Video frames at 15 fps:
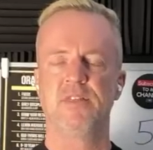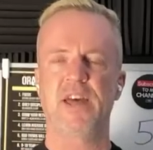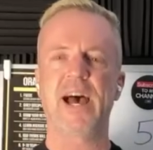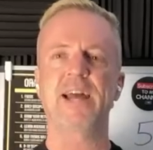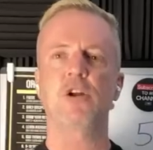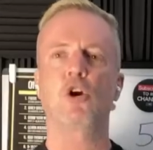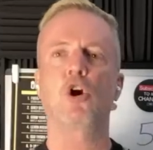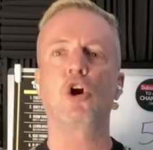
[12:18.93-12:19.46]

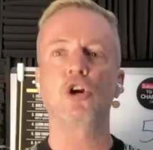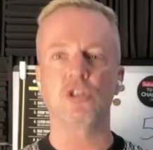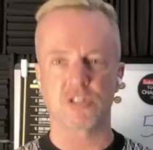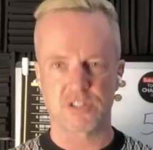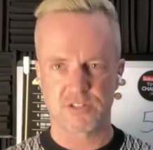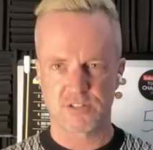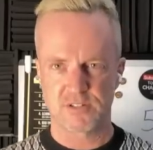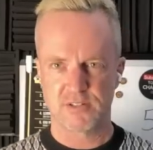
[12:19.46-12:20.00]
That
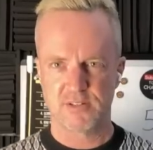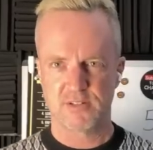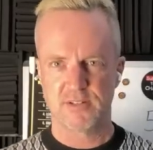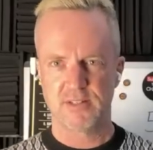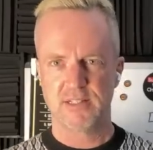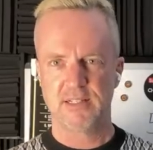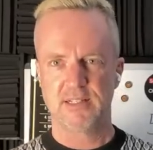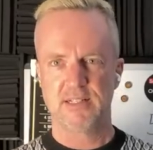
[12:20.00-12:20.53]
hurts
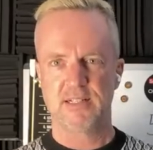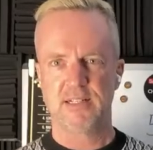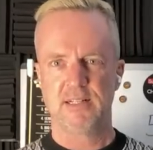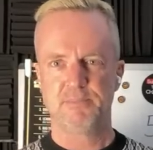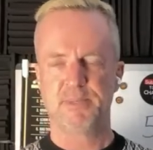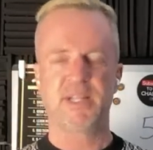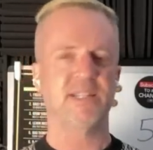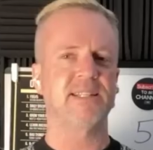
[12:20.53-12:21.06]

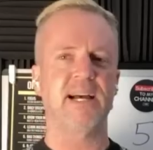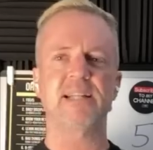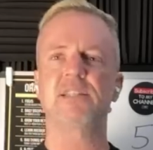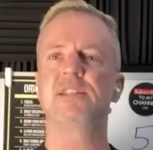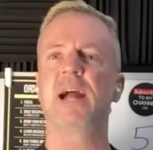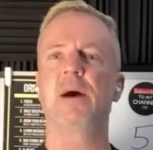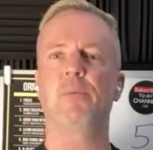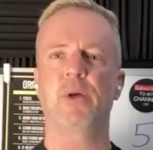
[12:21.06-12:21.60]
because
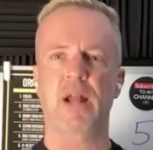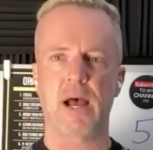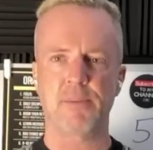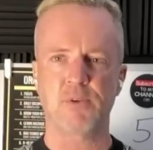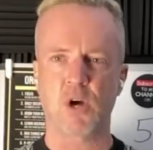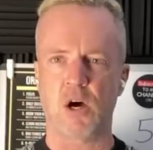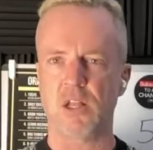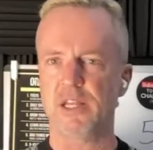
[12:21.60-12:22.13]
that's not what
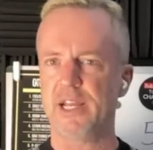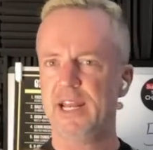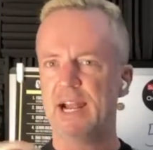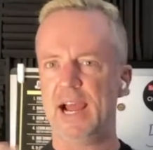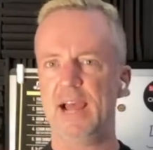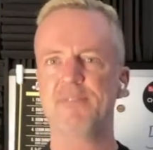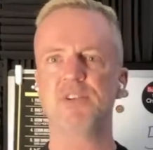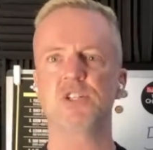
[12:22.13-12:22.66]
I'm calling, and
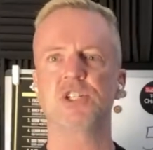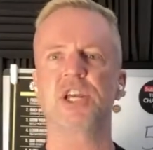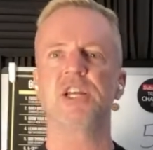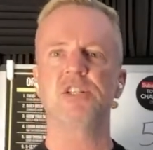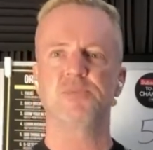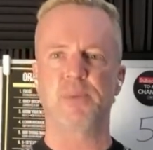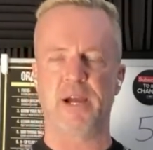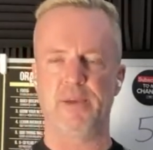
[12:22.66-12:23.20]
I haven't
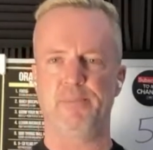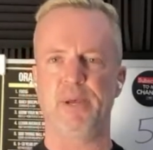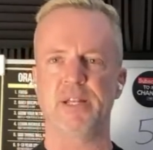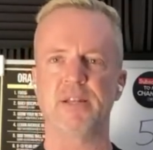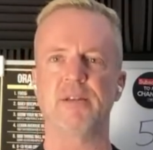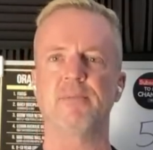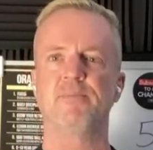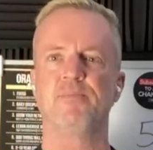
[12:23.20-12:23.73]
changed my
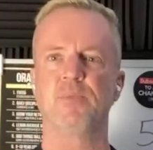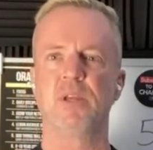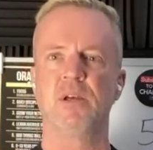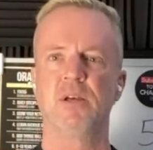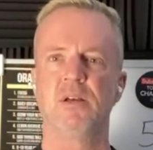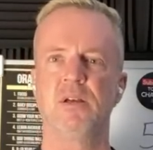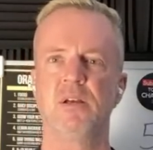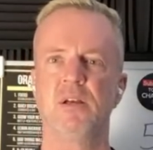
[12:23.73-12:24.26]
opinion.
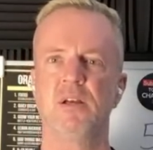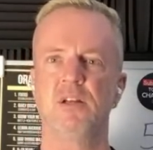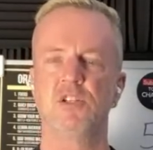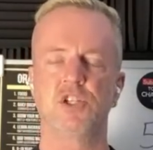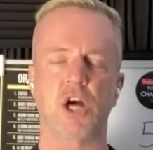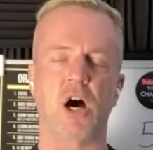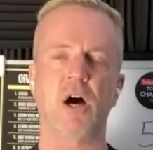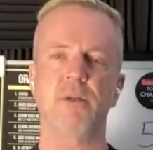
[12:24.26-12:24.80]

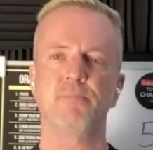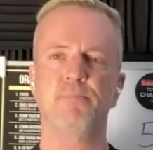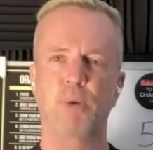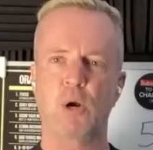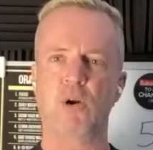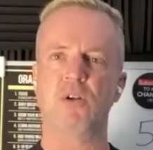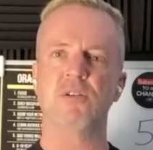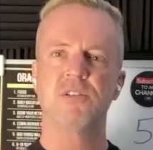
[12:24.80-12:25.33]
John
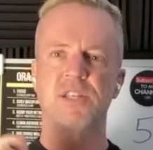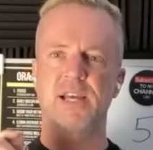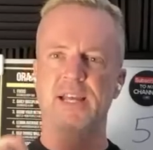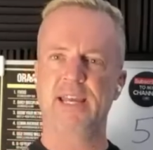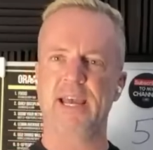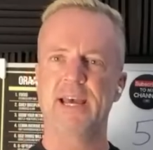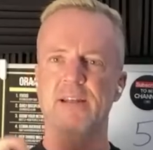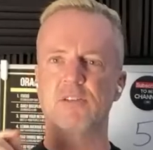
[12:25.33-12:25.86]
Burns
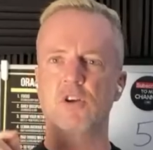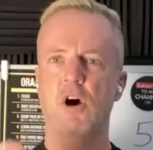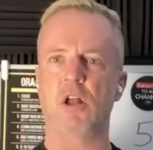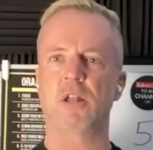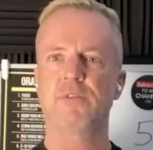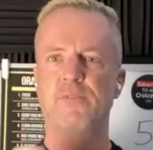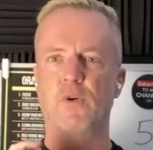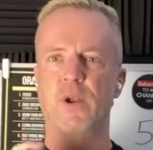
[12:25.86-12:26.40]
again
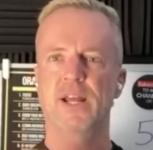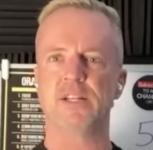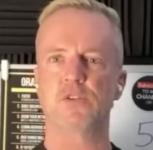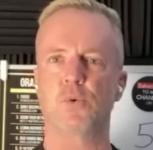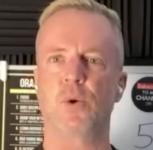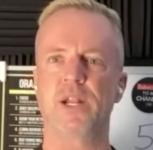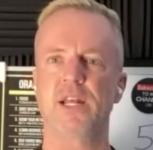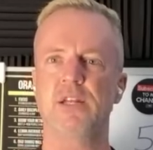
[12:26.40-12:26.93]
calling for a
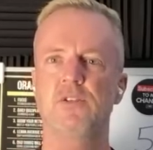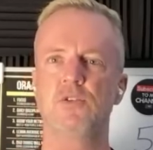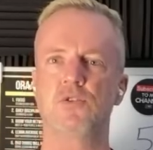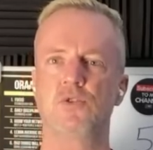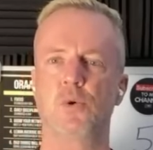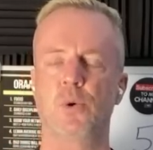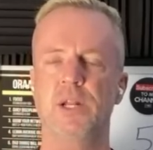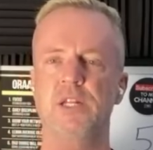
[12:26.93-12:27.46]
20 to
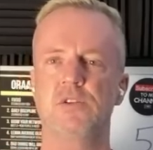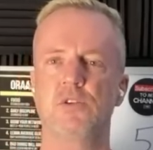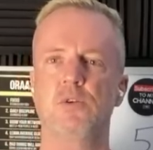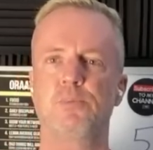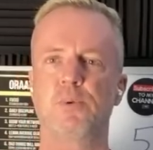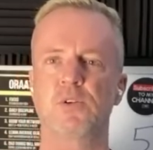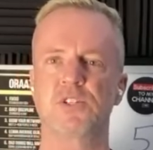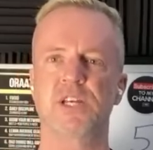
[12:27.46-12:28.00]

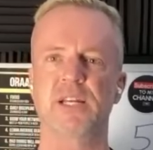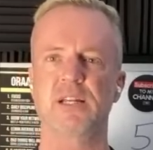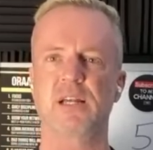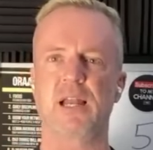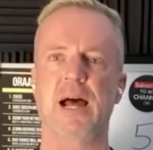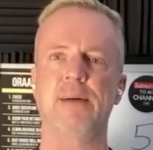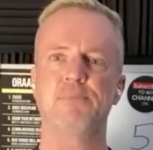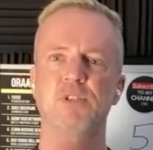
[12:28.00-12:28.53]
22%
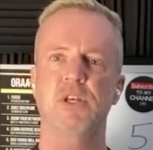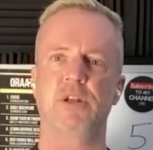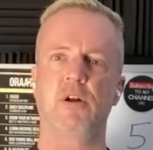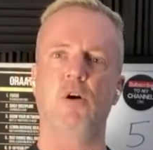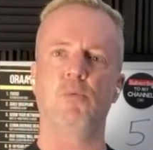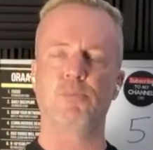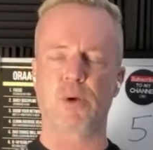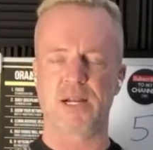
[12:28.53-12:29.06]
collapse in
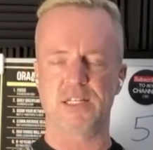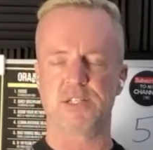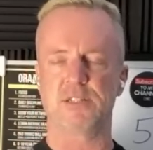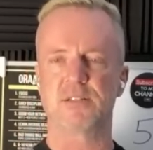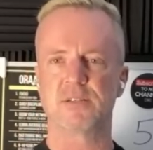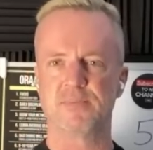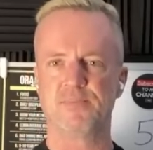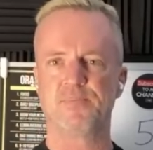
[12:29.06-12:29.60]
home
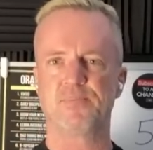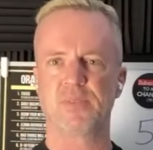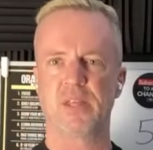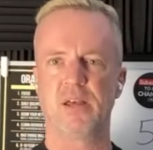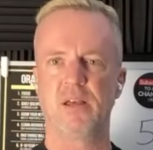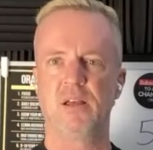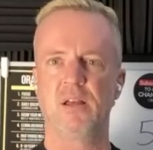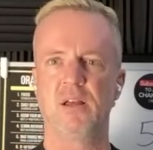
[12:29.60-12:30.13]
prices
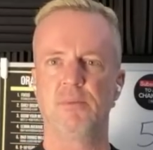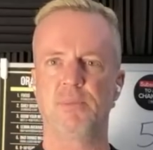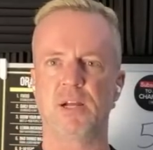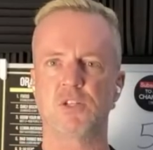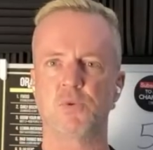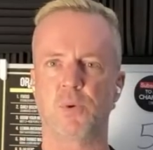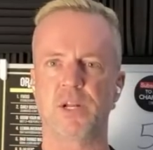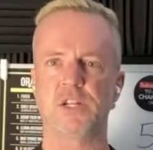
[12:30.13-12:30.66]

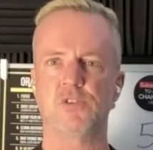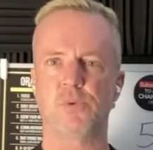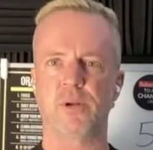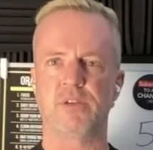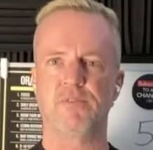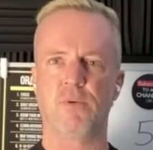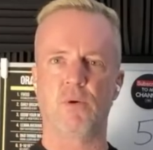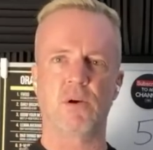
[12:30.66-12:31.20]
by
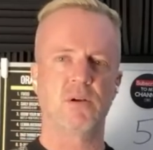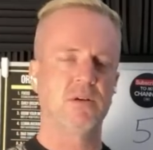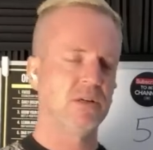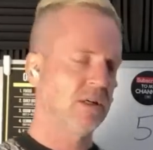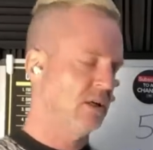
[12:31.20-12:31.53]
2024.